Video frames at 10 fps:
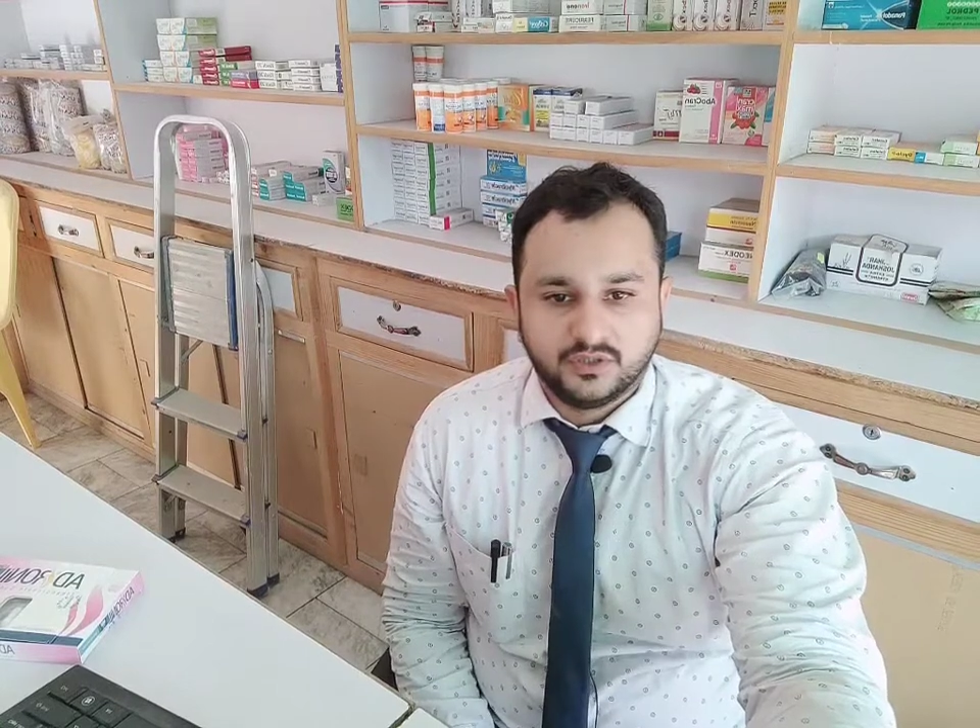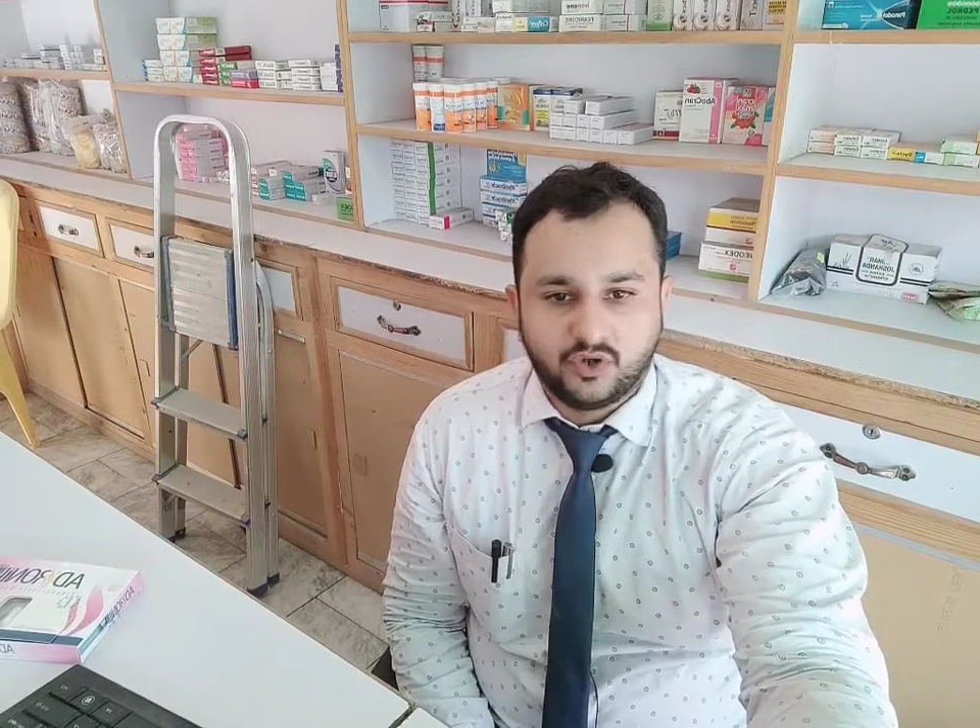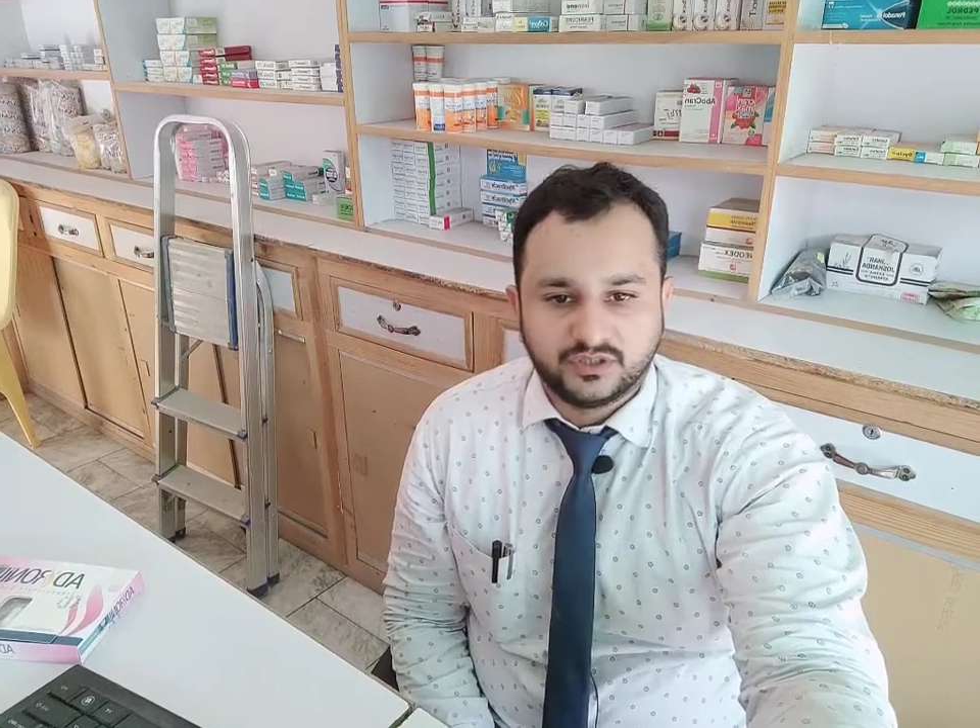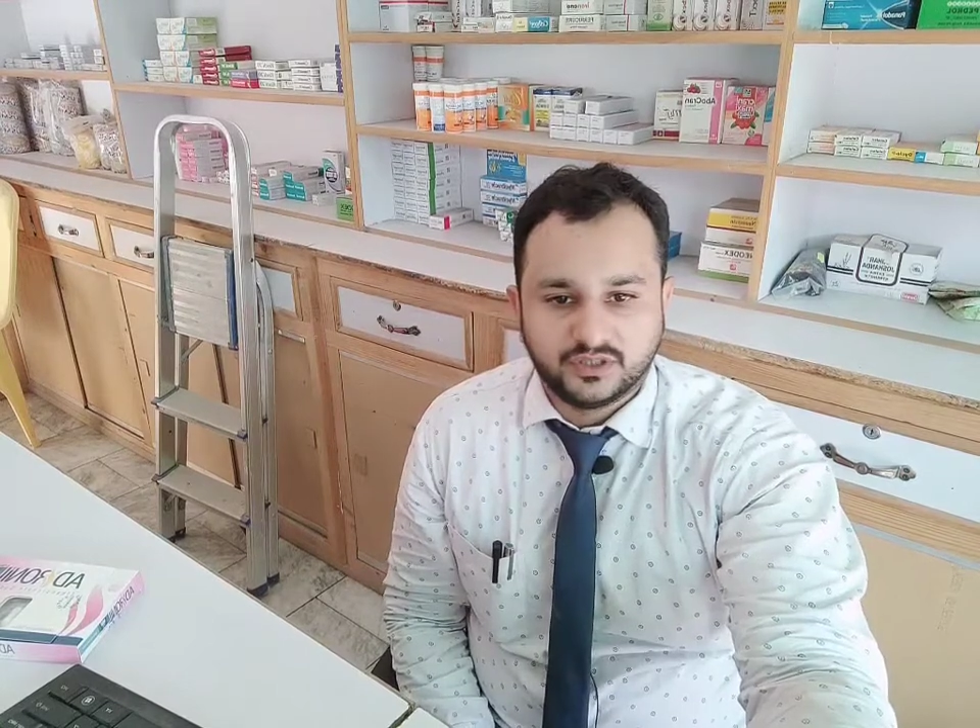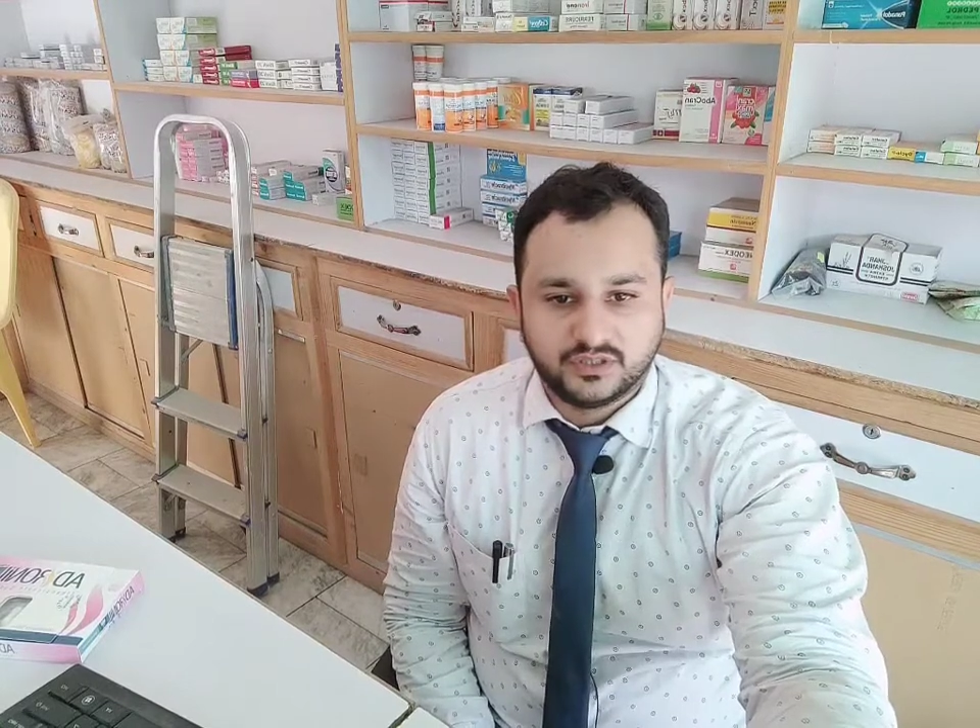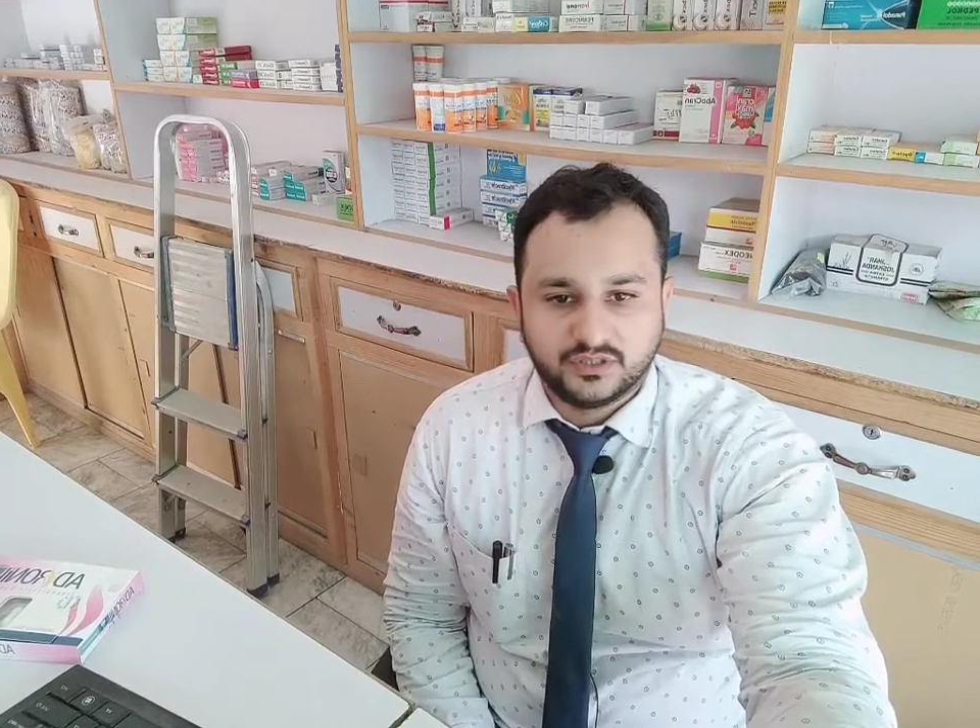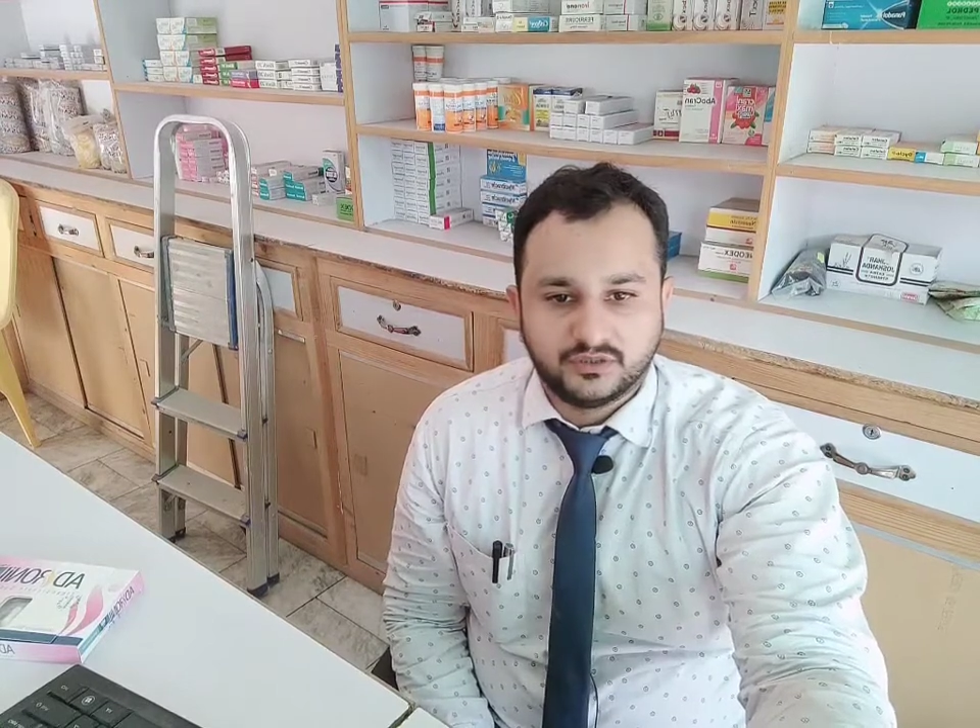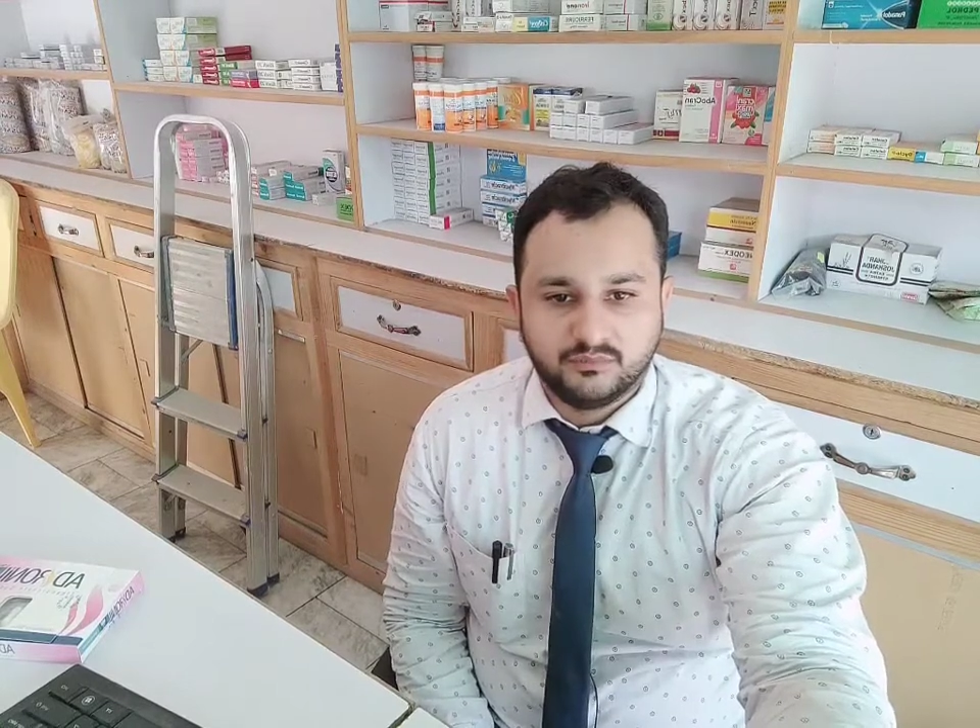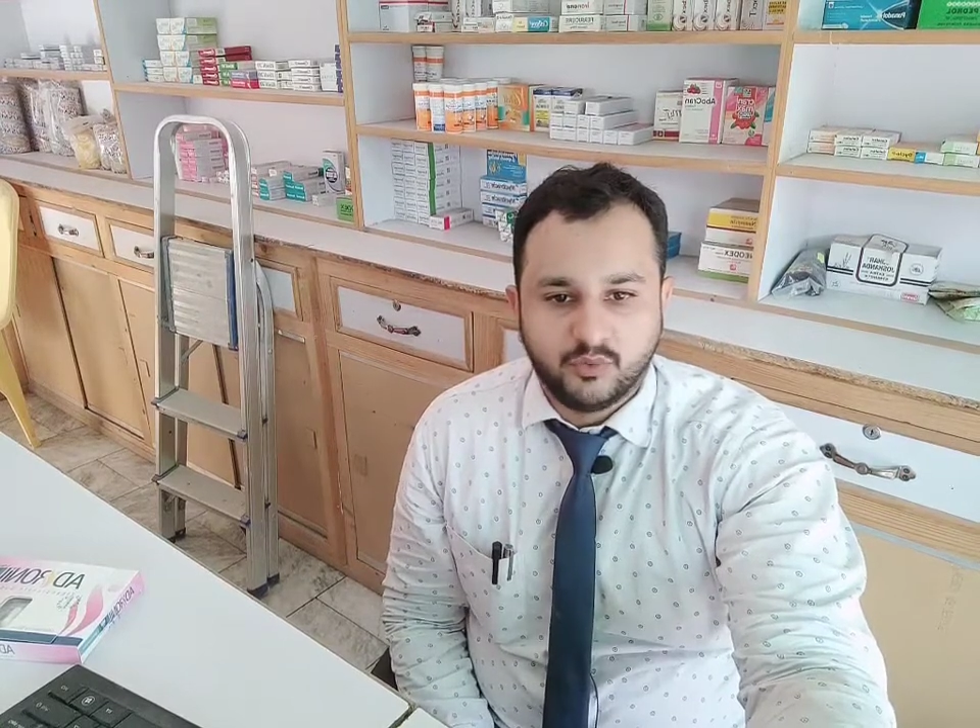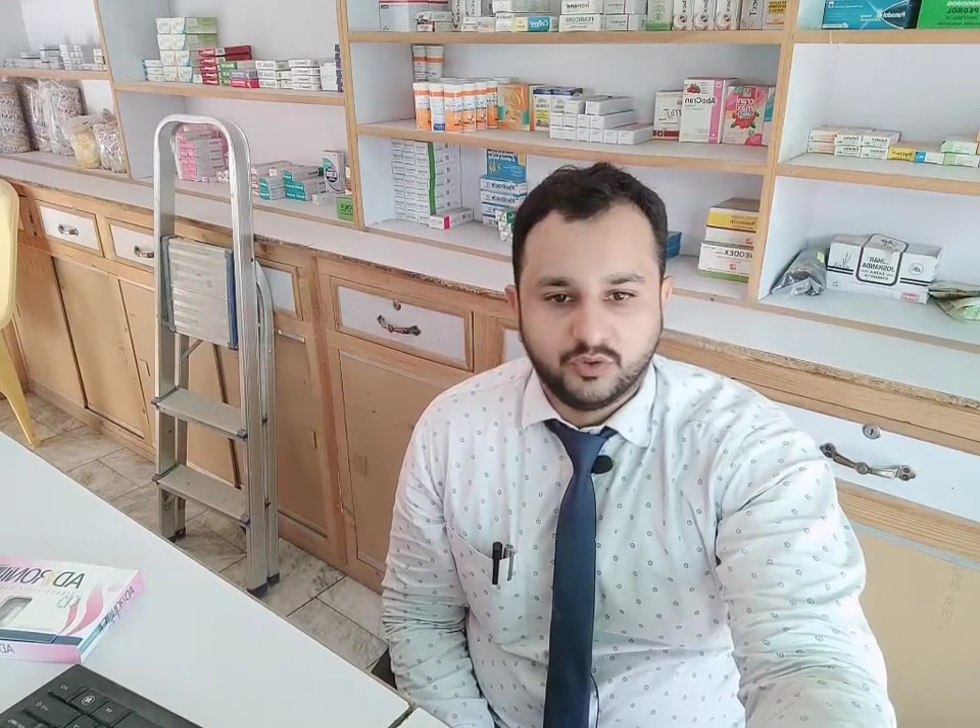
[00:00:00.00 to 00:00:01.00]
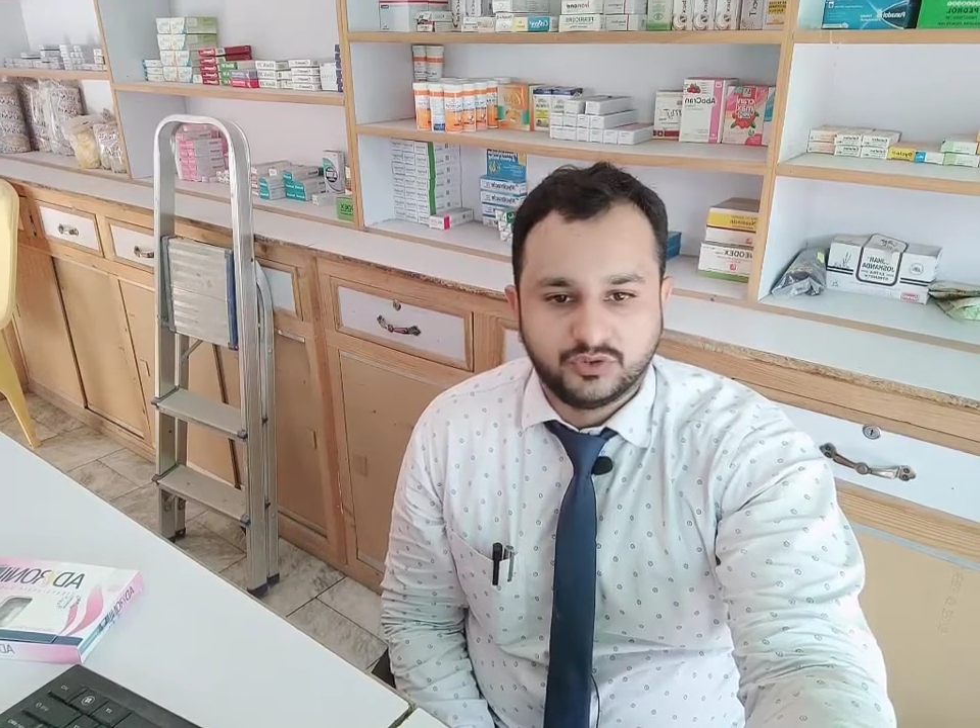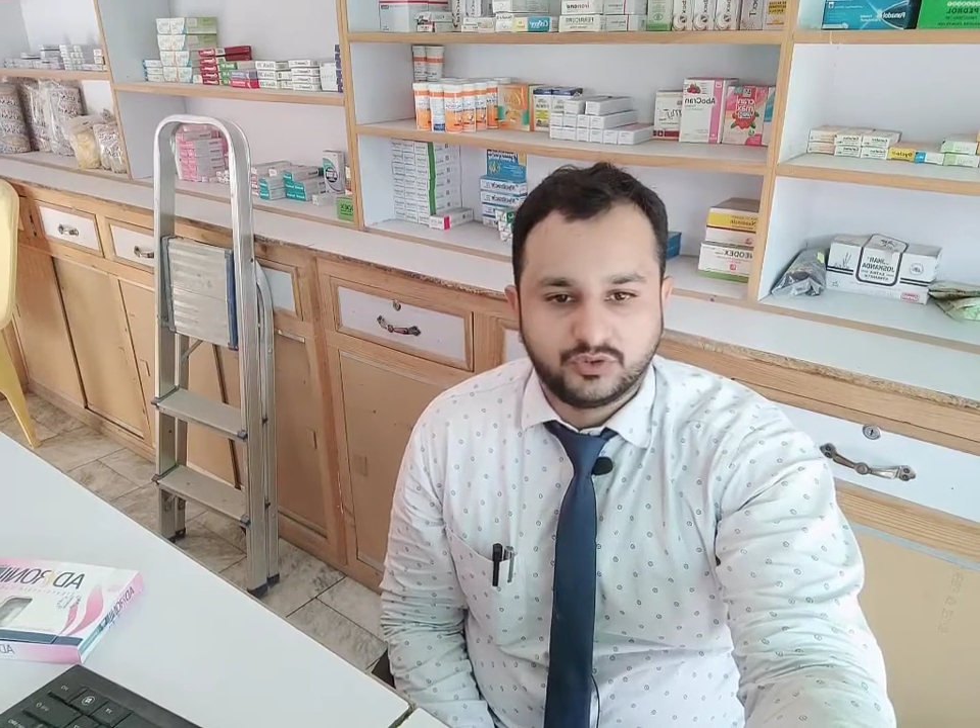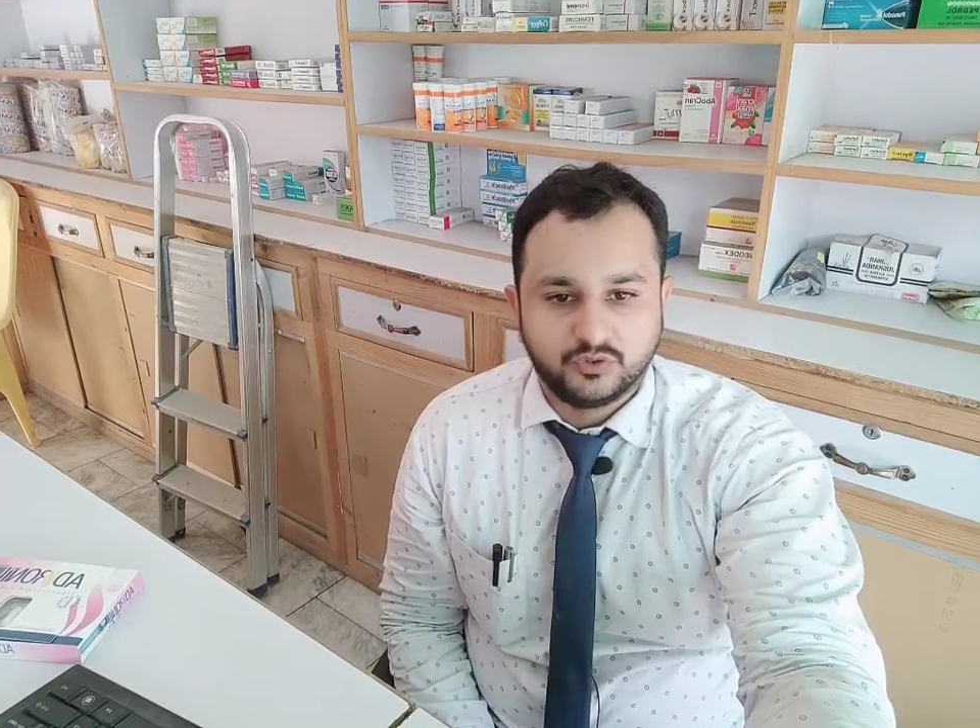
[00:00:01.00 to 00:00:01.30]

causes bones